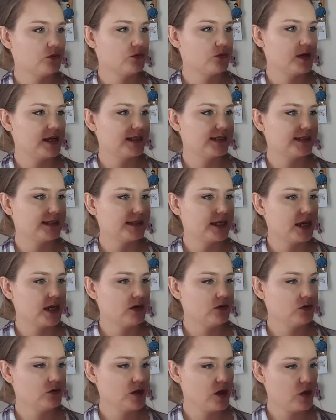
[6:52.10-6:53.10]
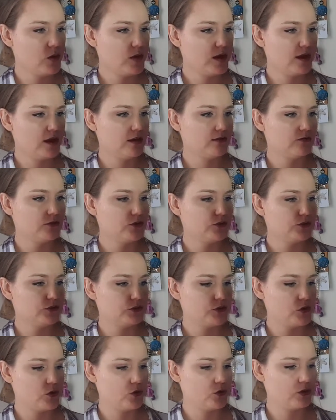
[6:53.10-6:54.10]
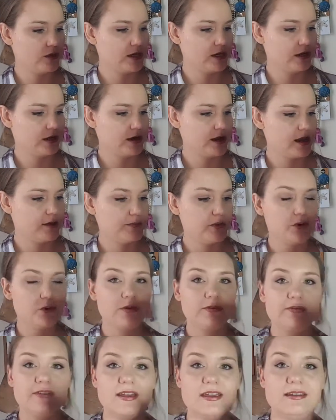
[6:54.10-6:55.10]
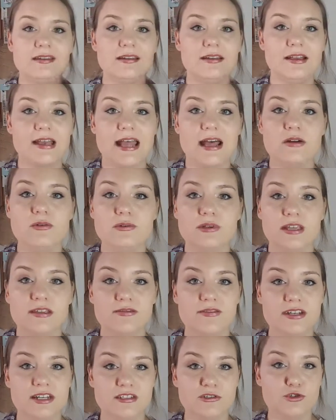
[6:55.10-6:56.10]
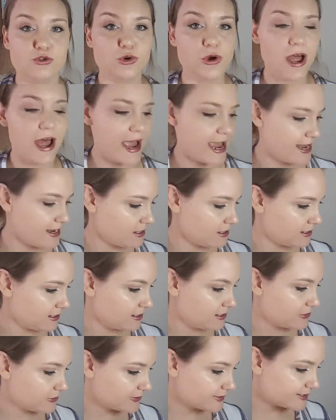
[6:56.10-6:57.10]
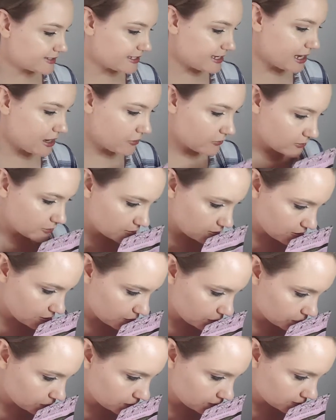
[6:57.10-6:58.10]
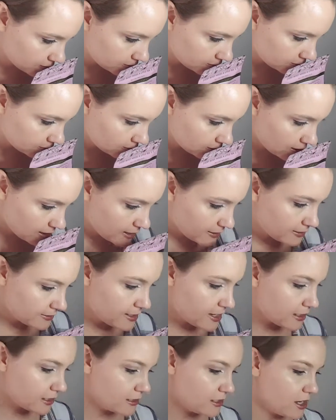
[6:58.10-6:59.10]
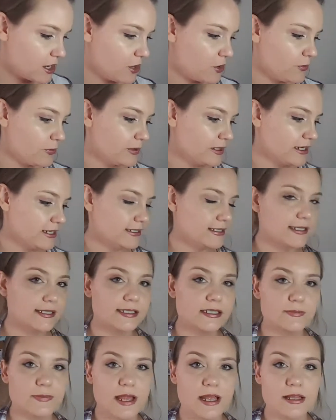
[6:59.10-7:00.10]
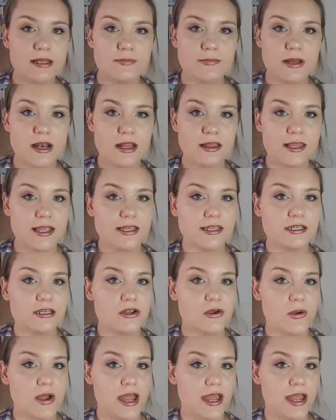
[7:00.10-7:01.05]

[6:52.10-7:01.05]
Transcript: rinse. I don't know if you use the whole thing or not, but we'll figure it out. We'll give it a try, see how it goes. I'm not gonna open it to smell it, but I'll let you know